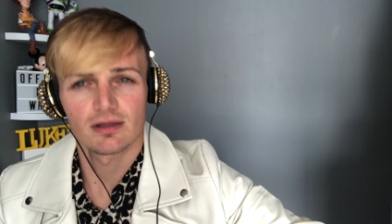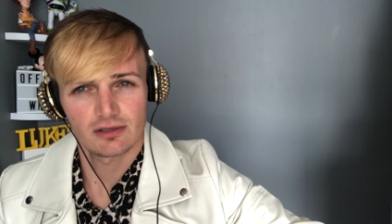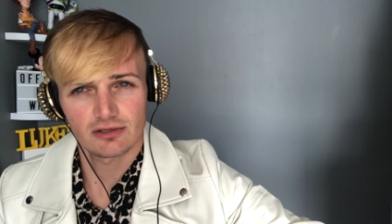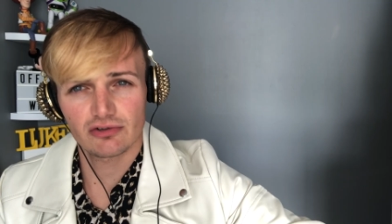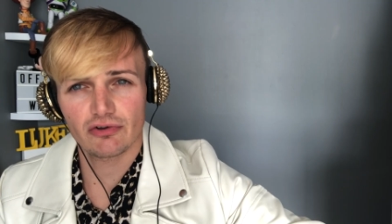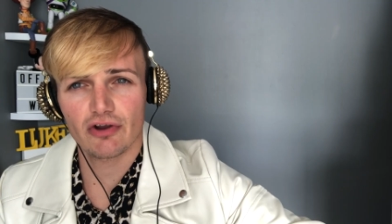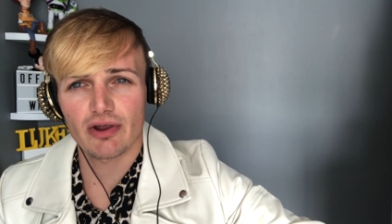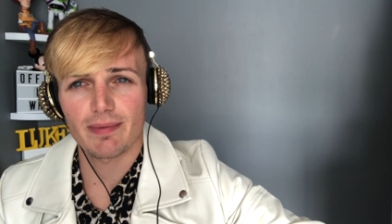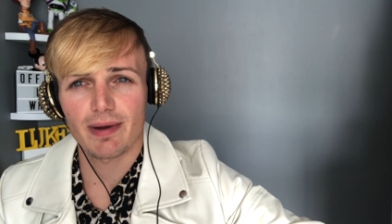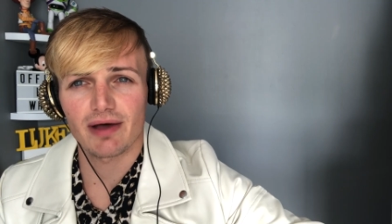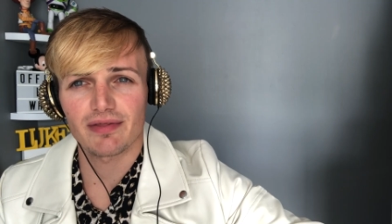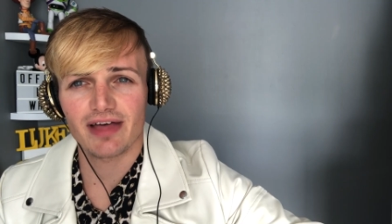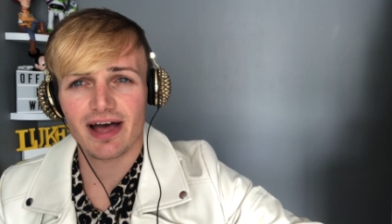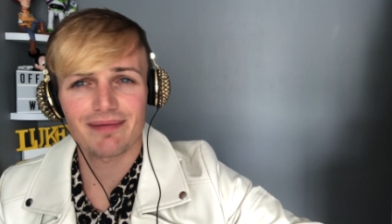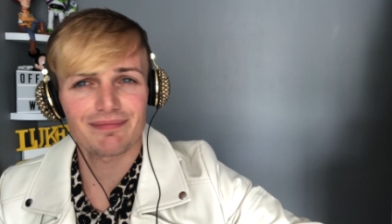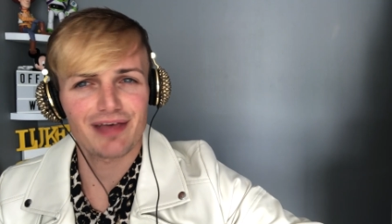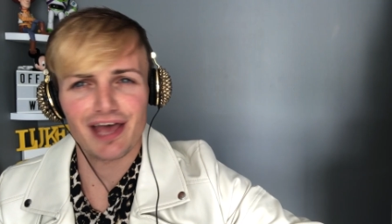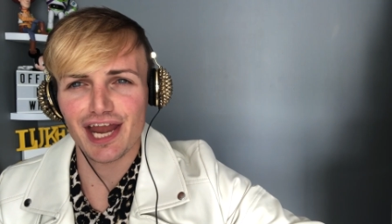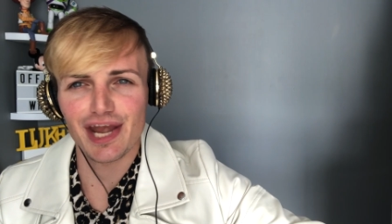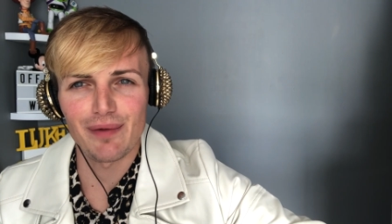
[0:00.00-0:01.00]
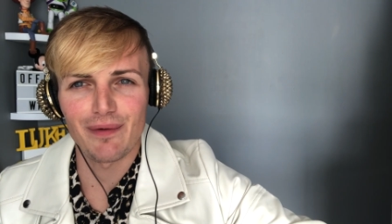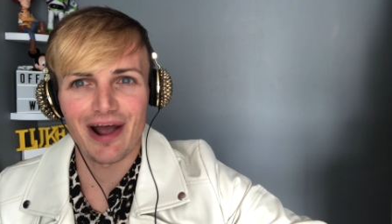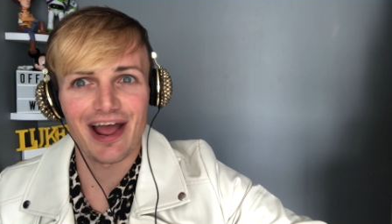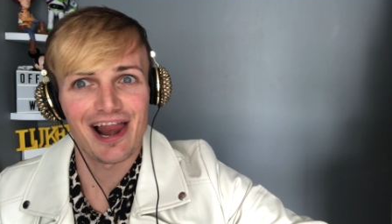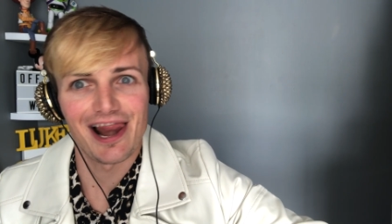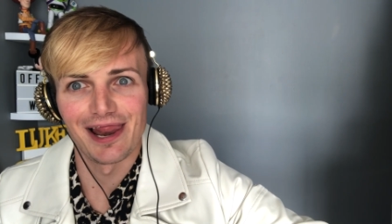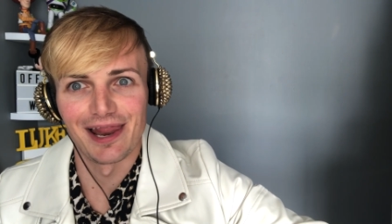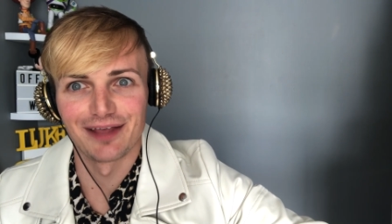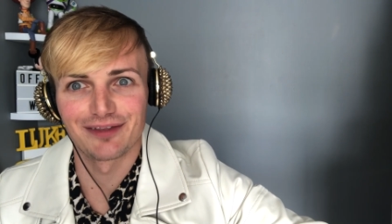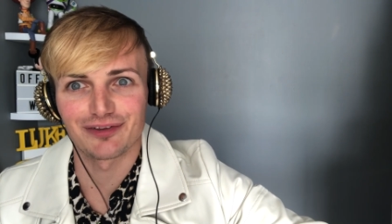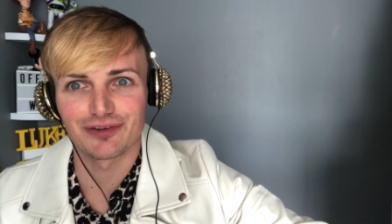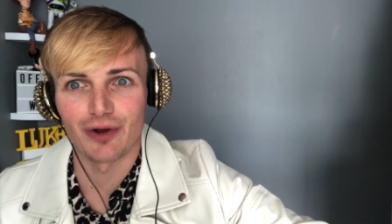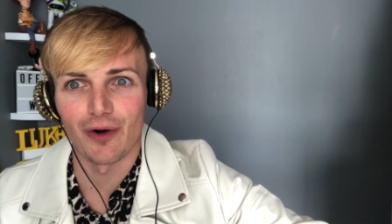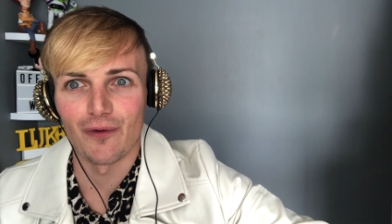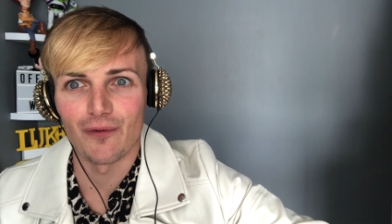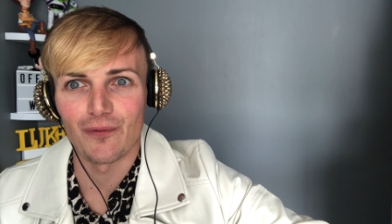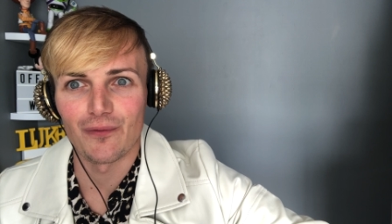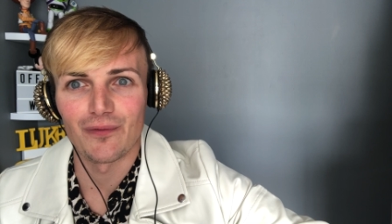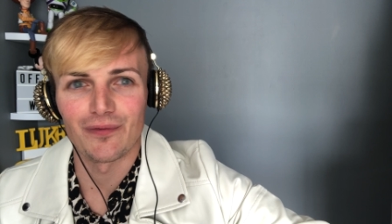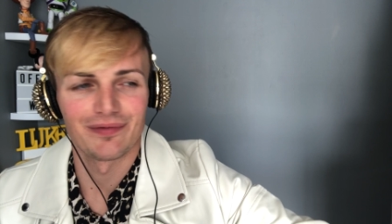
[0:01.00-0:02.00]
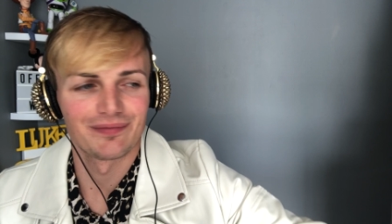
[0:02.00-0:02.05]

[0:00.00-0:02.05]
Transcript: Sorry about that. Anyway, let's go.